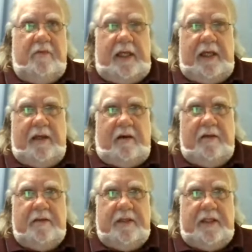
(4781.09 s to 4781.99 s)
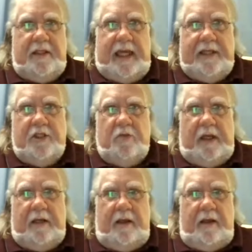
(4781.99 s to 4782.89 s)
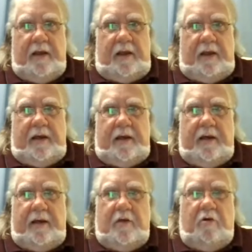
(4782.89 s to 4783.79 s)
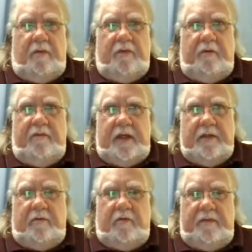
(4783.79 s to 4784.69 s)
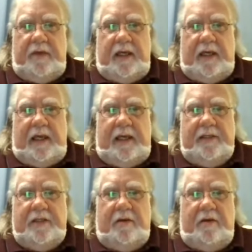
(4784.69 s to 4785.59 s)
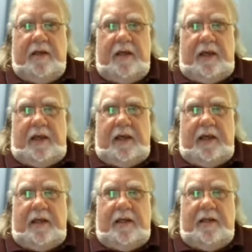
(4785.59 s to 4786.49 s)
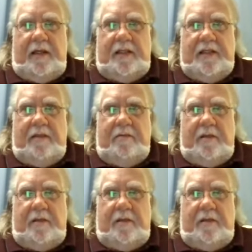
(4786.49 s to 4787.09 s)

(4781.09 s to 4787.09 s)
When he called the detachment, Corporal Victor Werbicki answered, and he said,